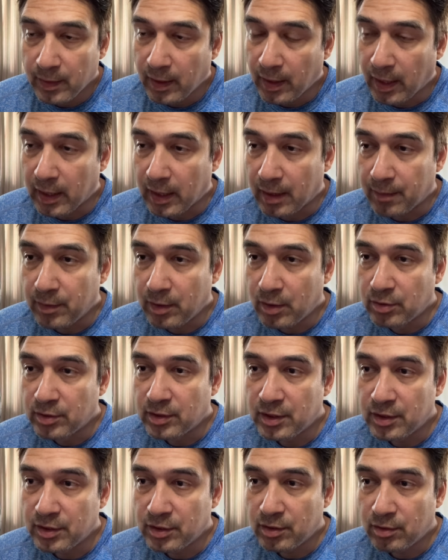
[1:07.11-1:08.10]
and I'm
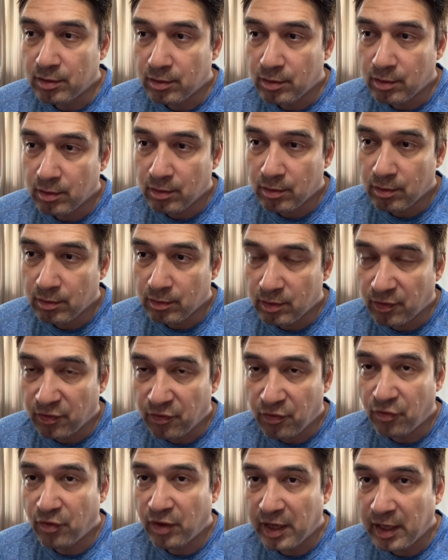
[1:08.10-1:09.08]
using the
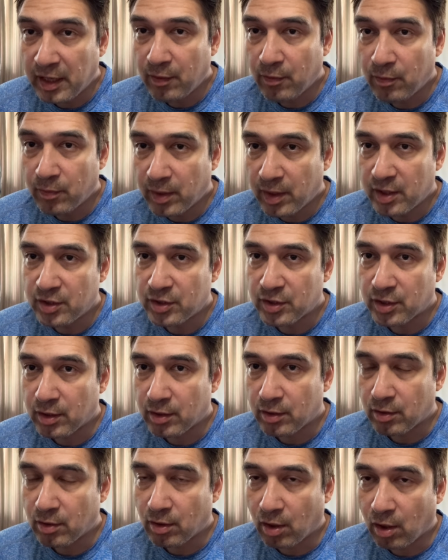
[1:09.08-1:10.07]
free
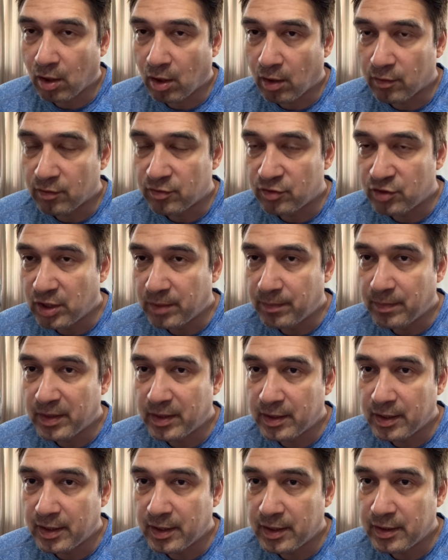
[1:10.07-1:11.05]
version of
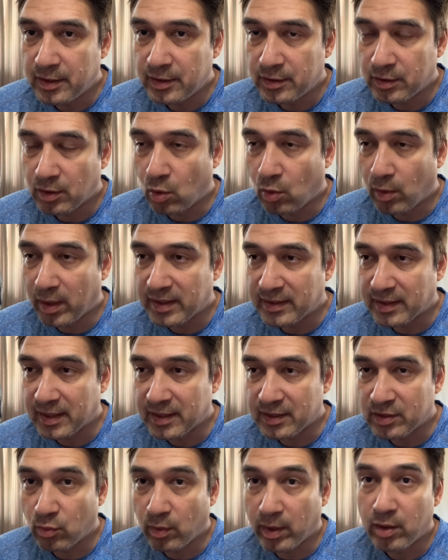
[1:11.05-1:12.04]
GPT's
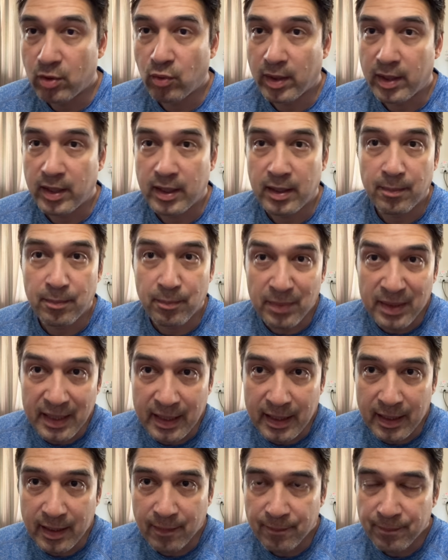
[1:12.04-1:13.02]
OSS
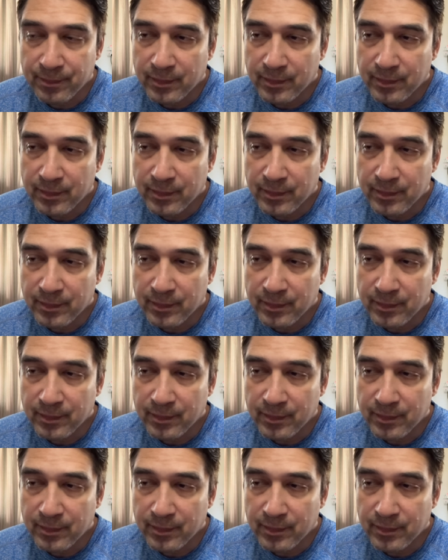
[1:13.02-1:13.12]
120B,